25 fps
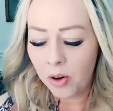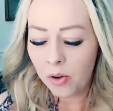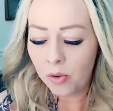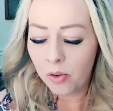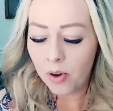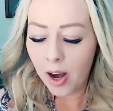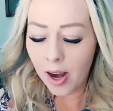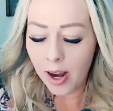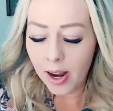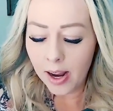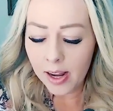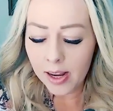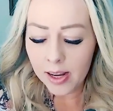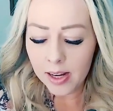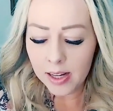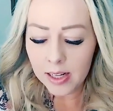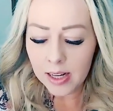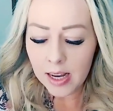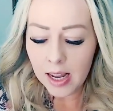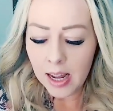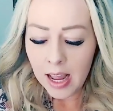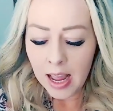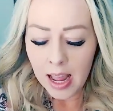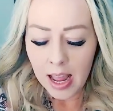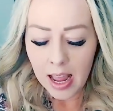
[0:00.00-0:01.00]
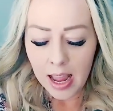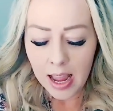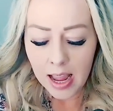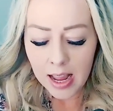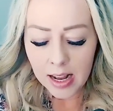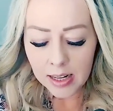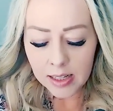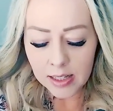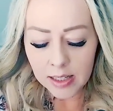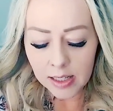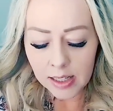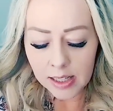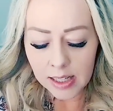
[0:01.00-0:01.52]
right?
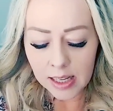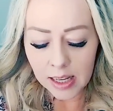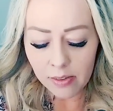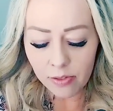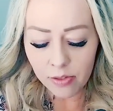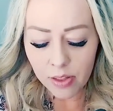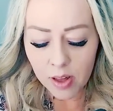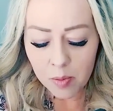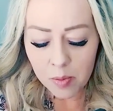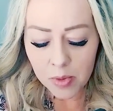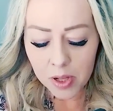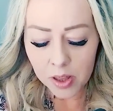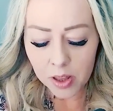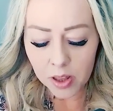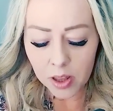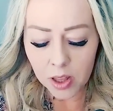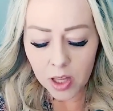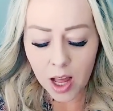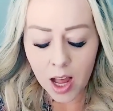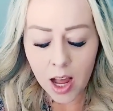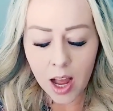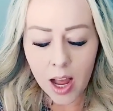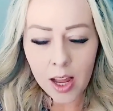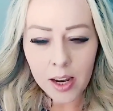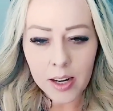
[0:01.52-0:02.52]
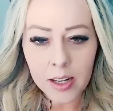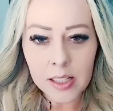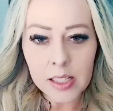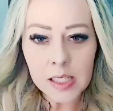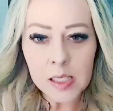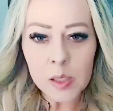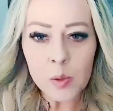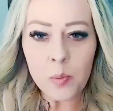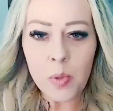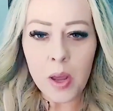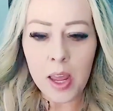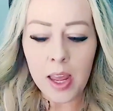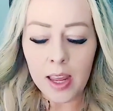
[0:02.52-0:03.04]
And give them a lot of
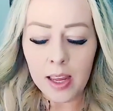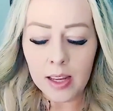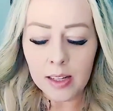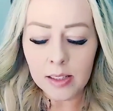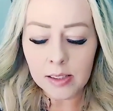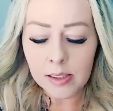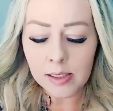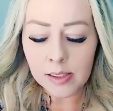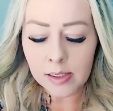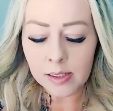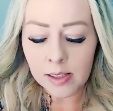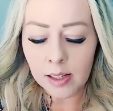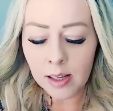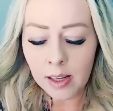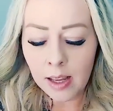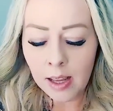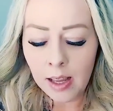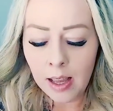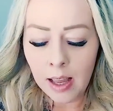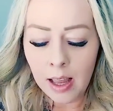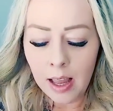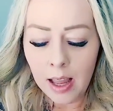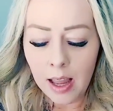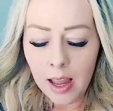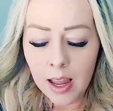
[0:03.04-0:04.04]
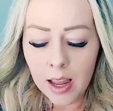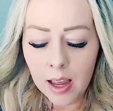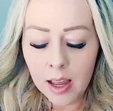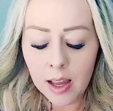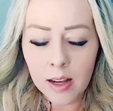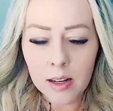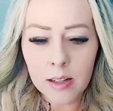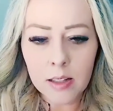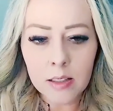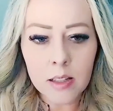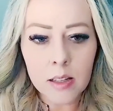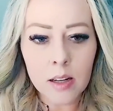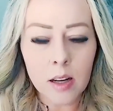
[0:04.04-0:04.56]
space
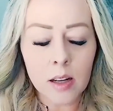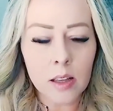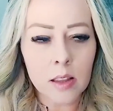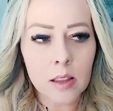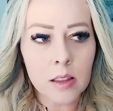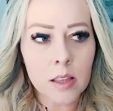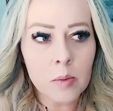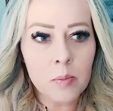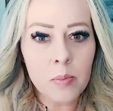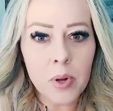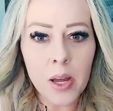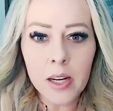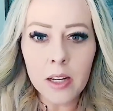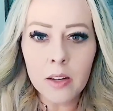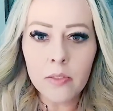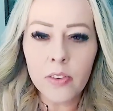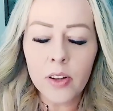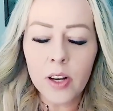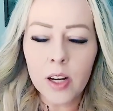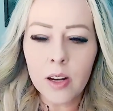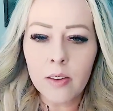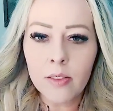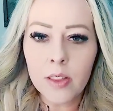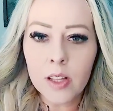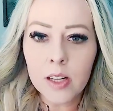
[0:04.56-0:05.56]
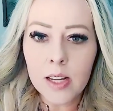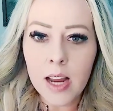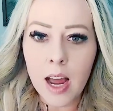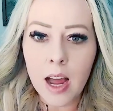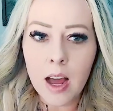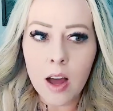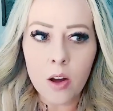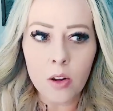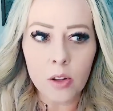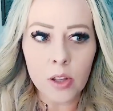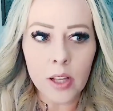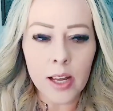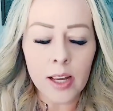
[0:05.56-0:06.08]
and the benefit of the
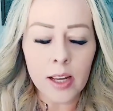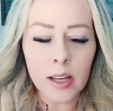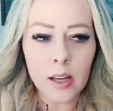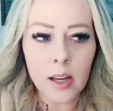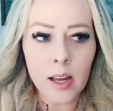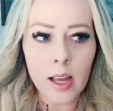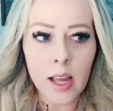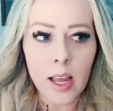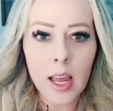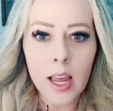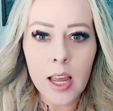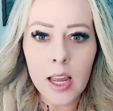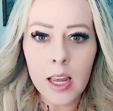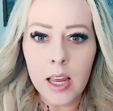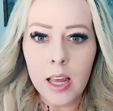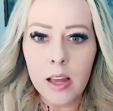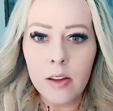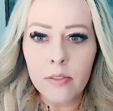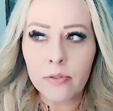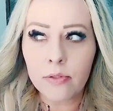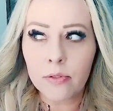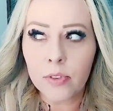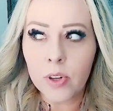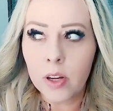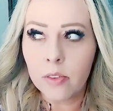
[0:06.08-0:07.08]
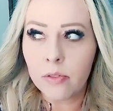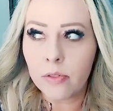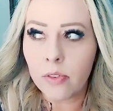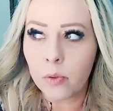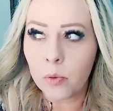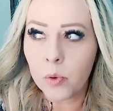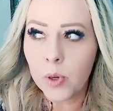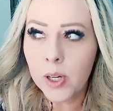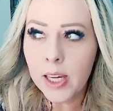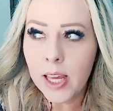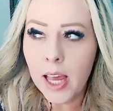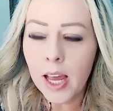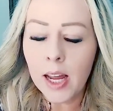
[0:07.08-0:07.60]
doubt. Like, hey, if
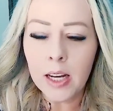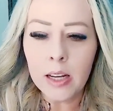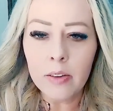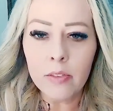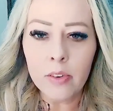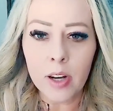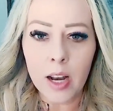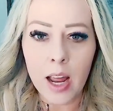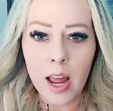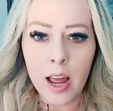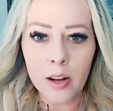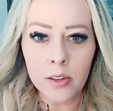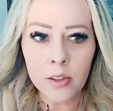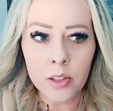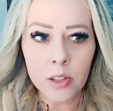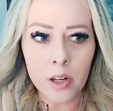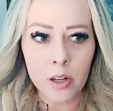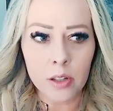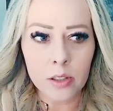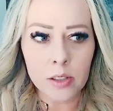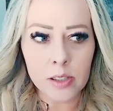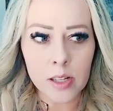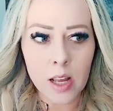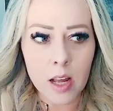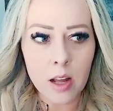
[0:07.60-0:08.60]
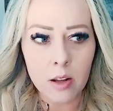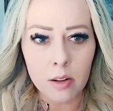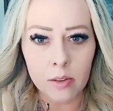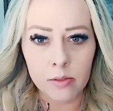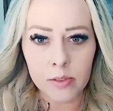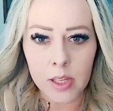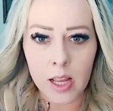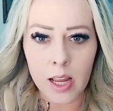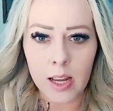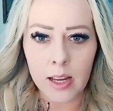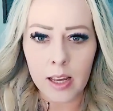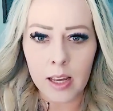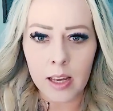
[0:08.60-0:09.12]
we can't even handle
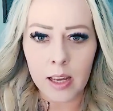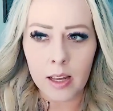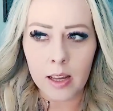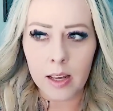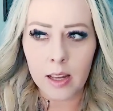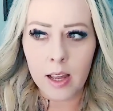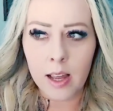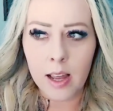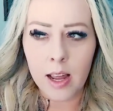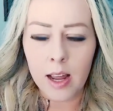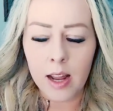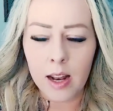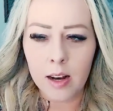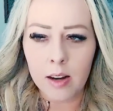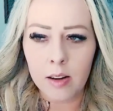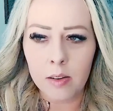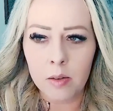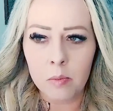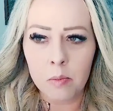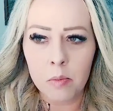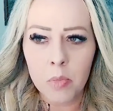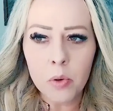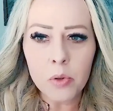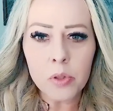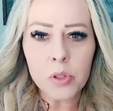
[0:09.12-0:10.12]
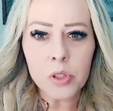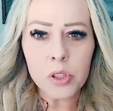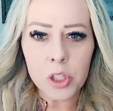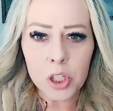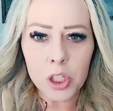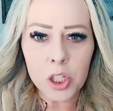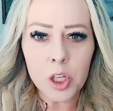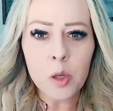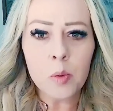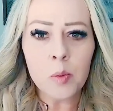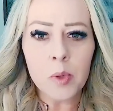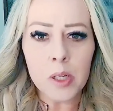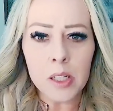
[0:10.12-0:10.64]
ourselves, like, and
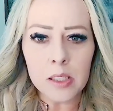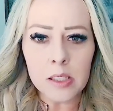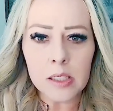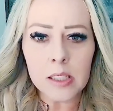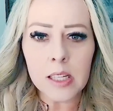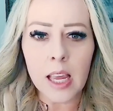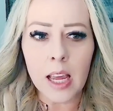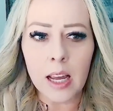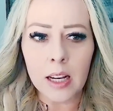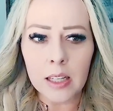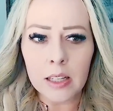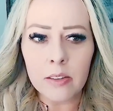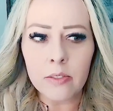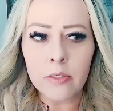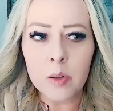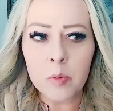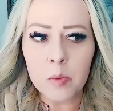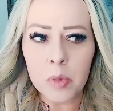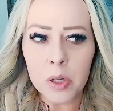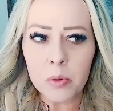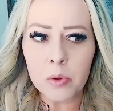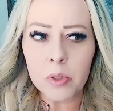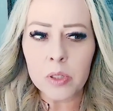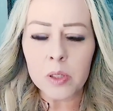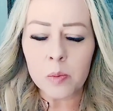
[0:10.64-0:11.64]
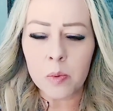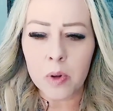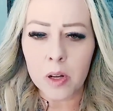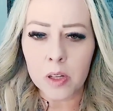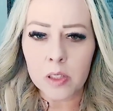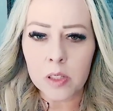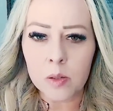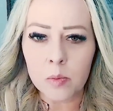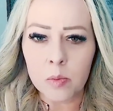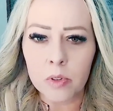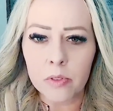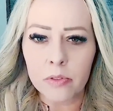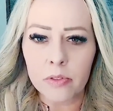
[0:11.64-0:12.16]
most humans can't even be
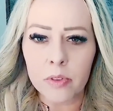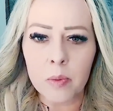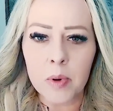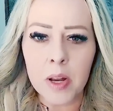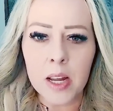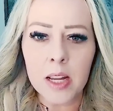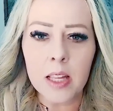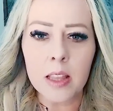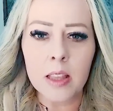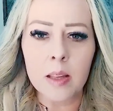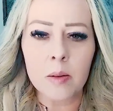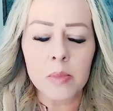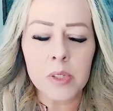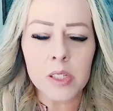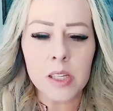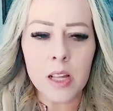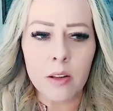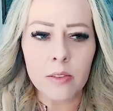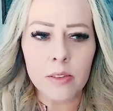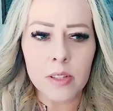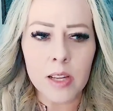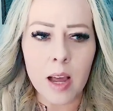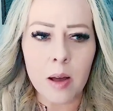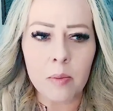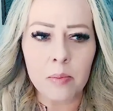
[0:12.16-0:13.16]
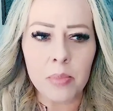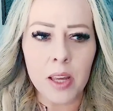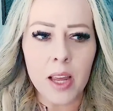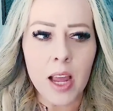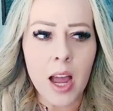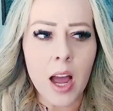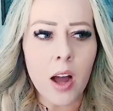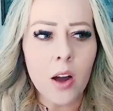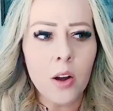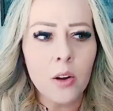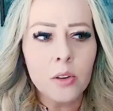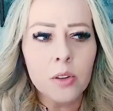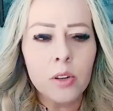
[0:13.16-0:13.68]
responsible for making themselves happy,
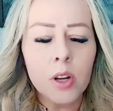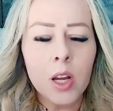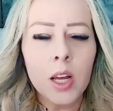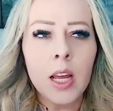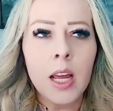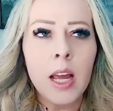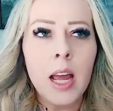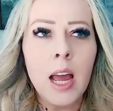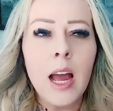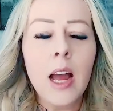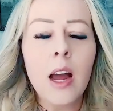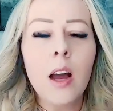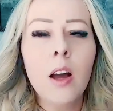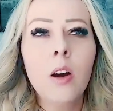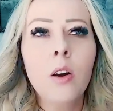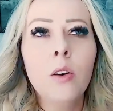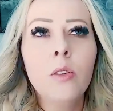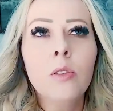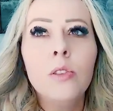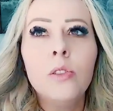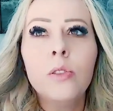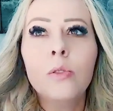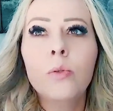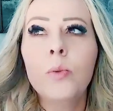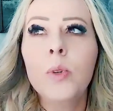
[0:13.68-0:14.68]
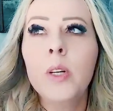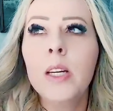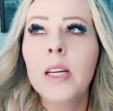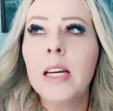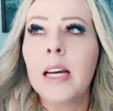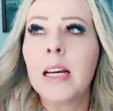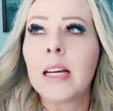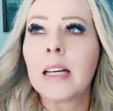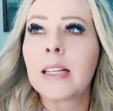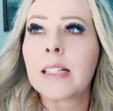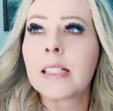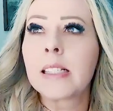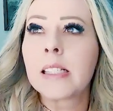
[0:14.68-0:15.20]
how do we
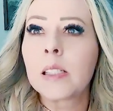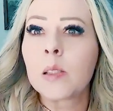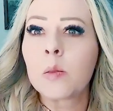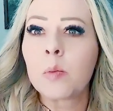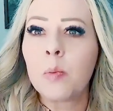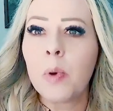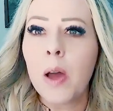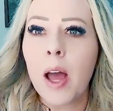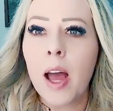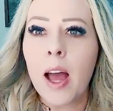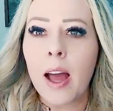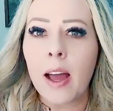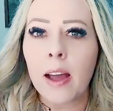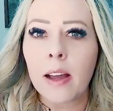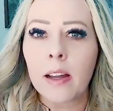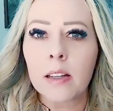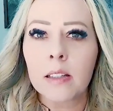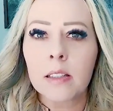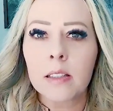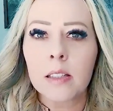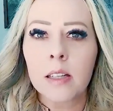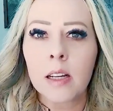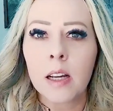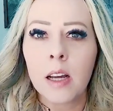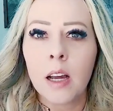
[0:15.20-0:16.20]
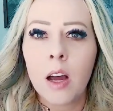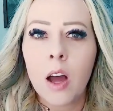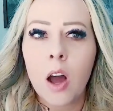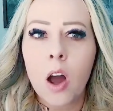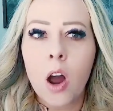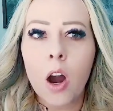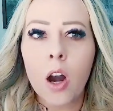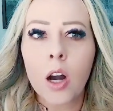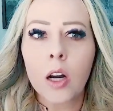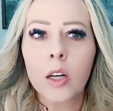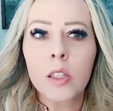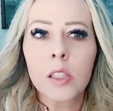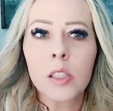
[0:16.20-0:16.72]
expect
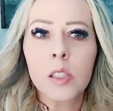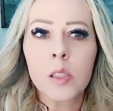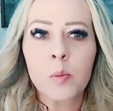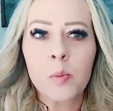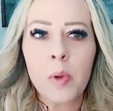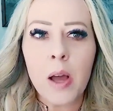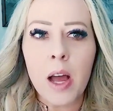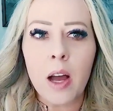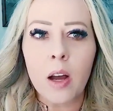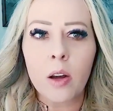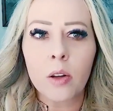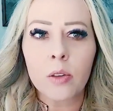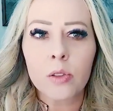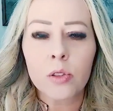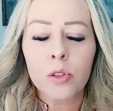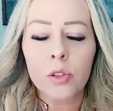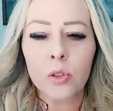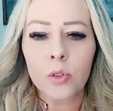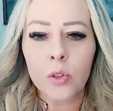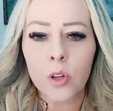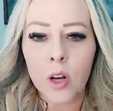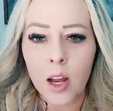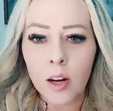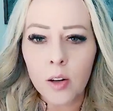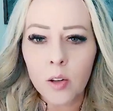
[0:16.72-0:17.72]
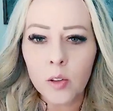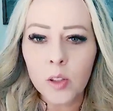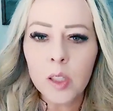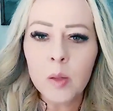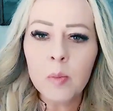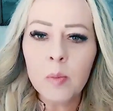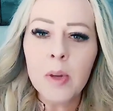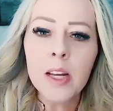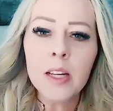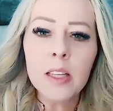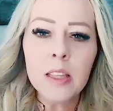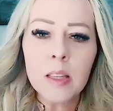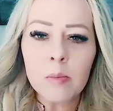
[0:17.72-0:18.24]
our spouse to not only
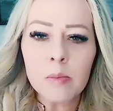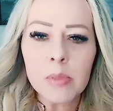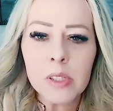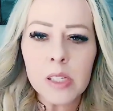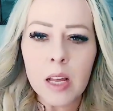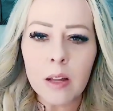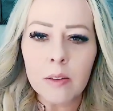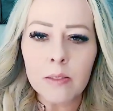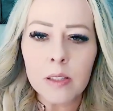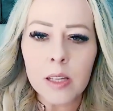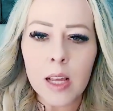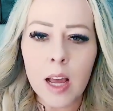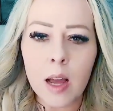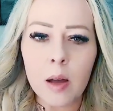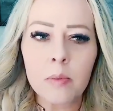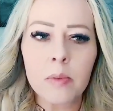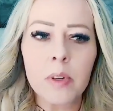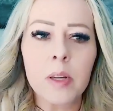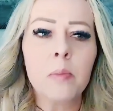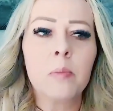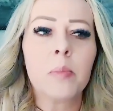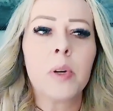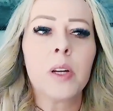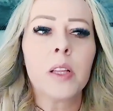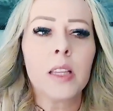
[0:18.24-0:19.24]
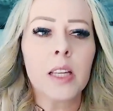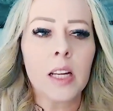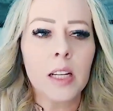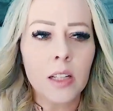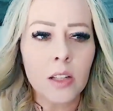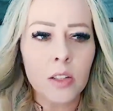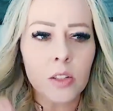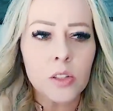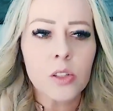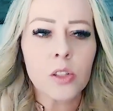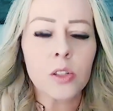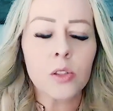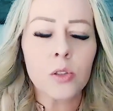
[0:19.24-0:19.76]
make themselves happy, but then
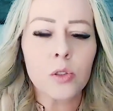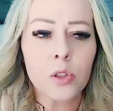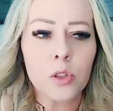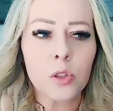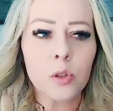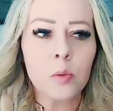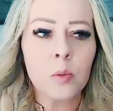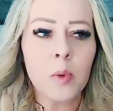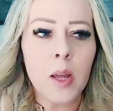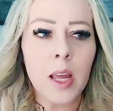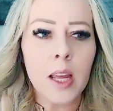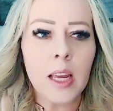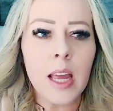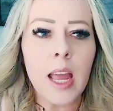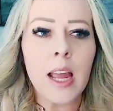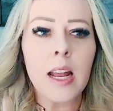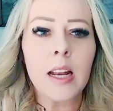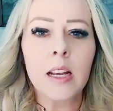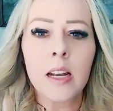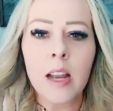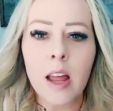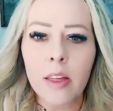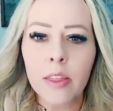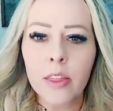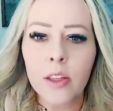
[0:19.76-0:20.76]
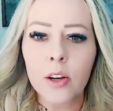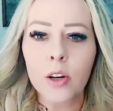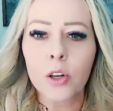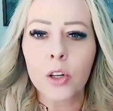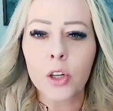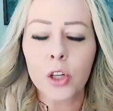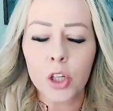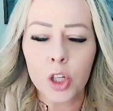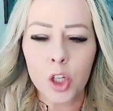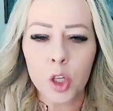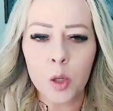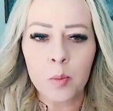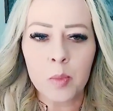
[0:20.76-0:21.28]
also to make another
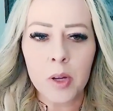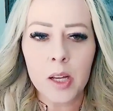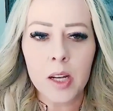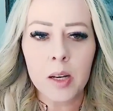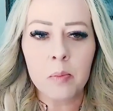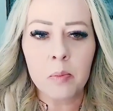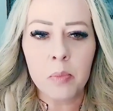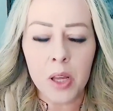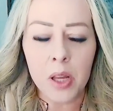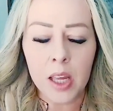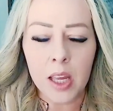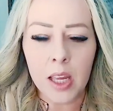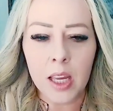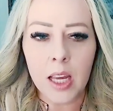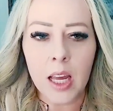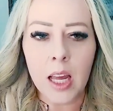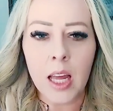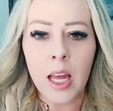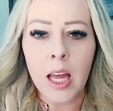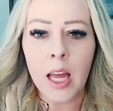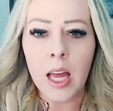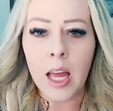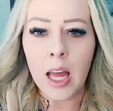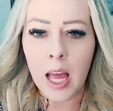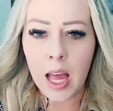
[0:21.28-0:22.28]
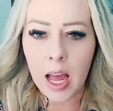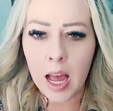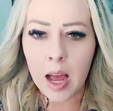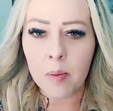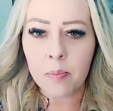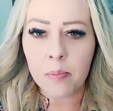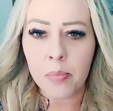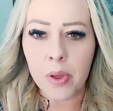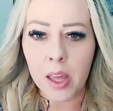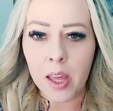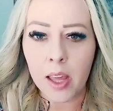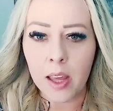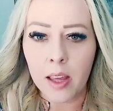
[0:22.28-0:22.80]
human being
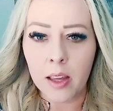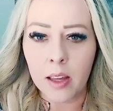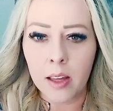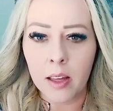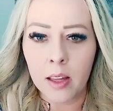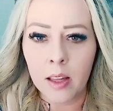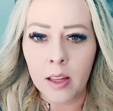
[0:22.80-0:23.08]
happy?